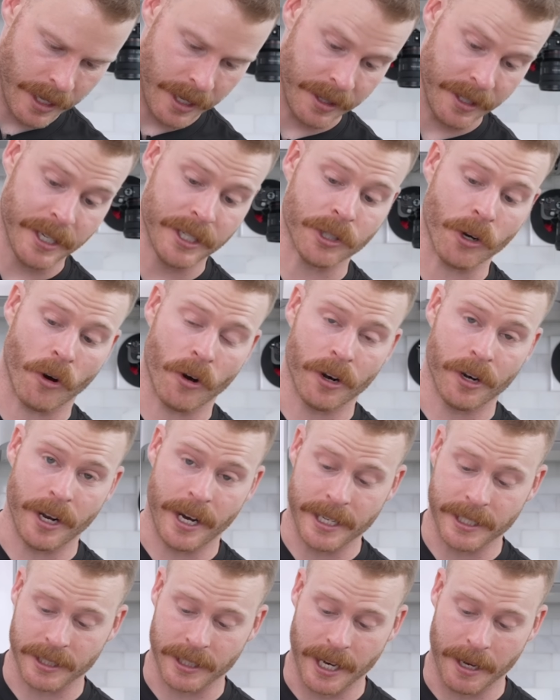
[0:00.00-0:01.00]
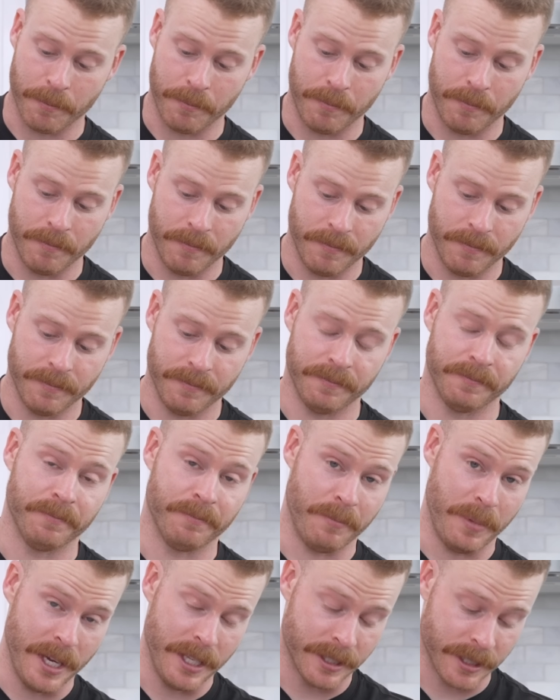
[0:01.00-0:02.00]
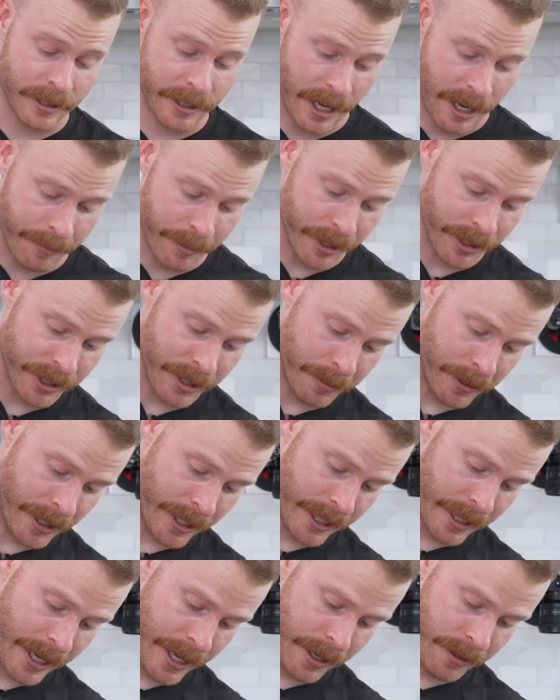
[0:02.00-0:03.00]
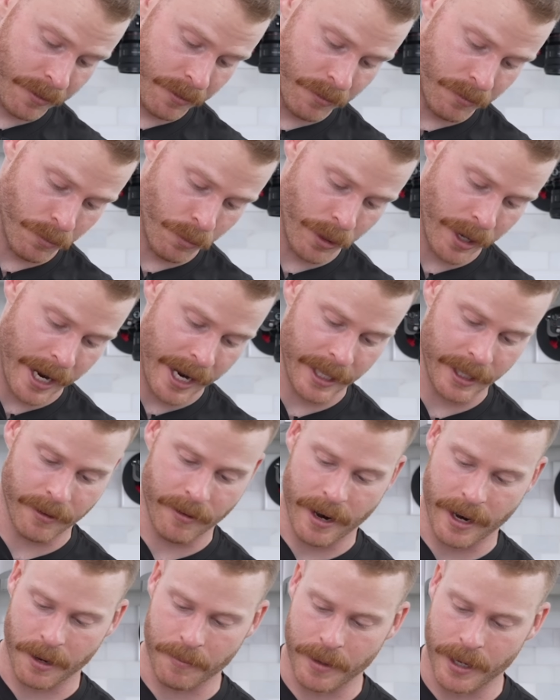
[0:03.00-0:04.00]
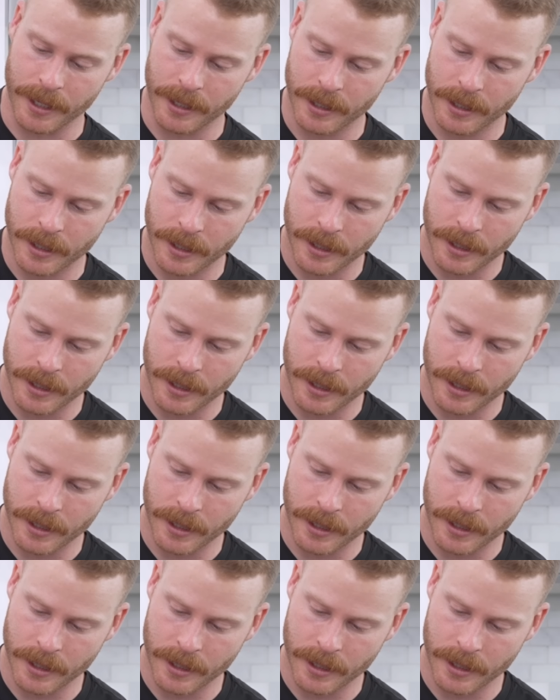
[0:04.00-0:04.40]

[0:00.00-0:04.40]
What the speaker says: These are nice, like pizza topping or something like that. Would highly recommend.